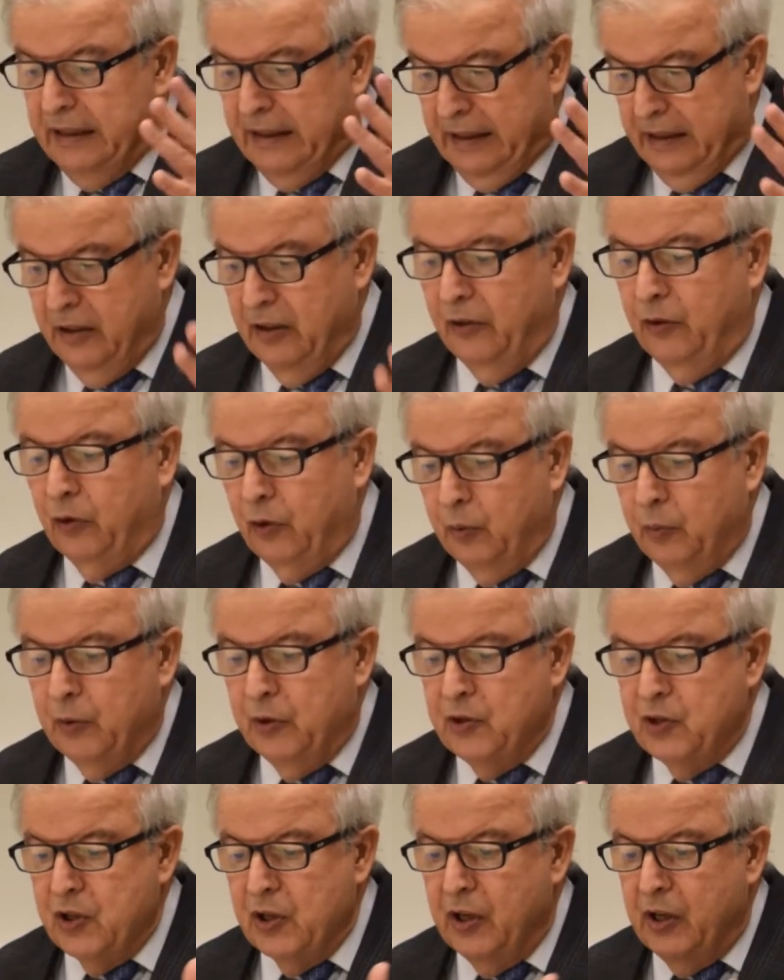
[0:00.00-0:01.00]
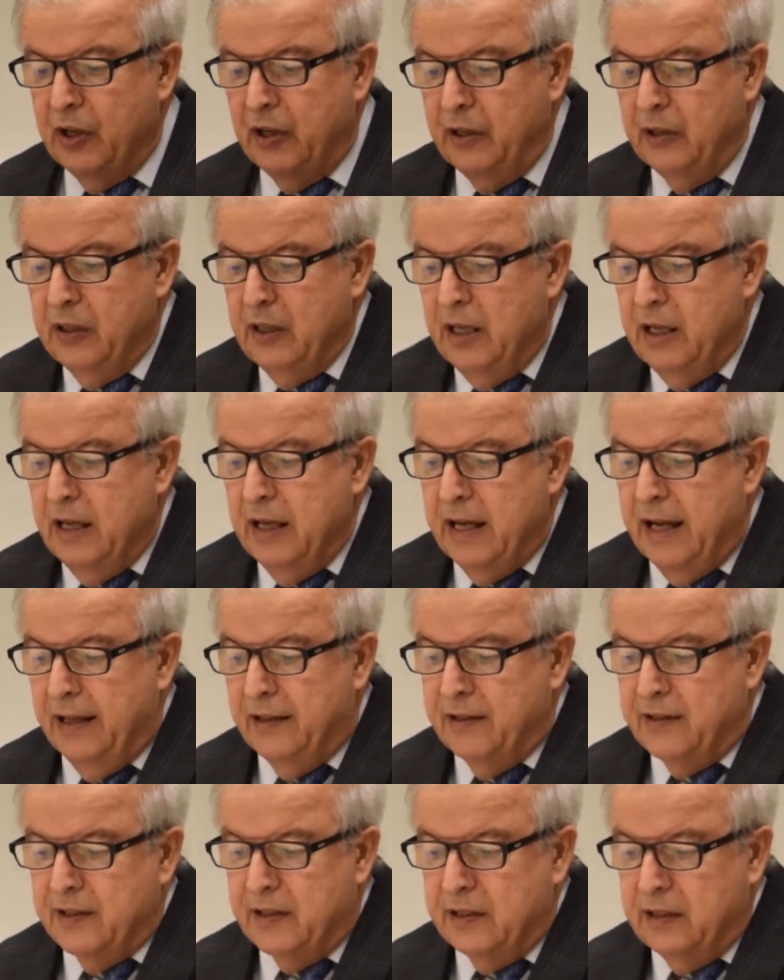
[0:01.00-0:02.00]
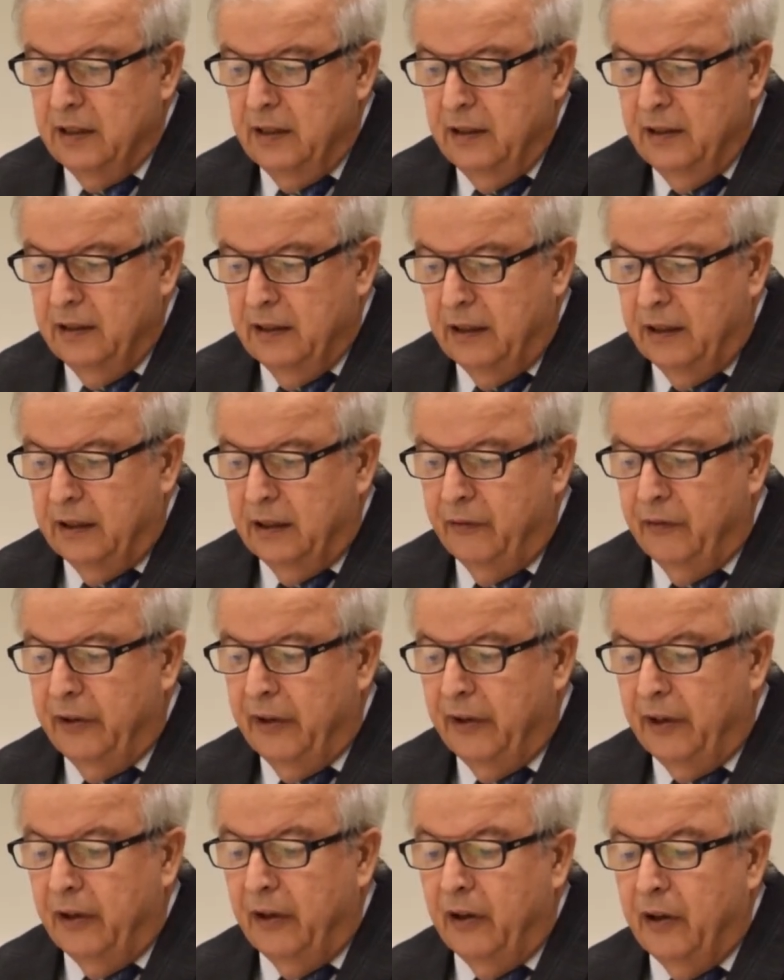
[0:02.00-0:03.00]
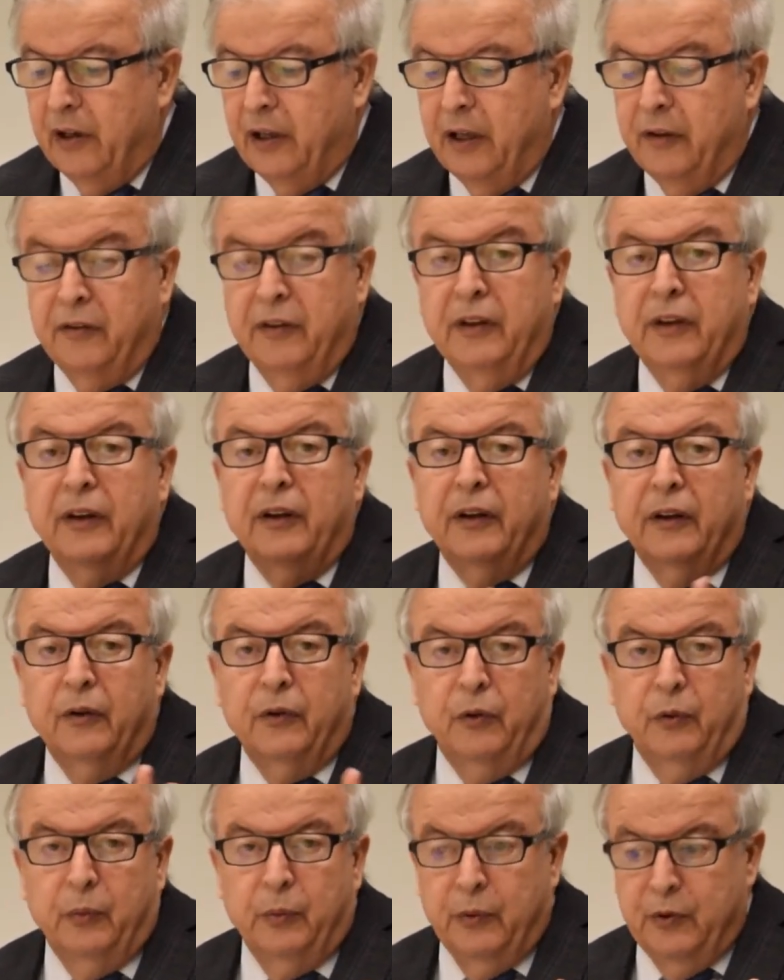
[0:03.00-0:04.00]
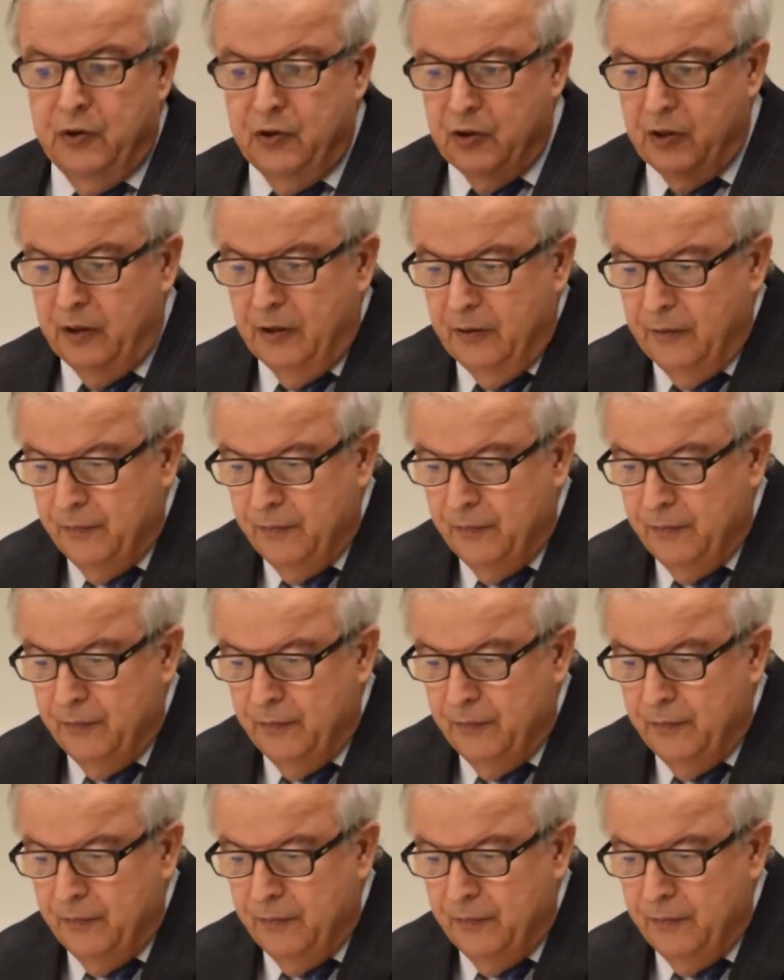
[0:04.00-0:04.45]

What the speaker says: in Azerbaijan and still very alive in Azerbaijan.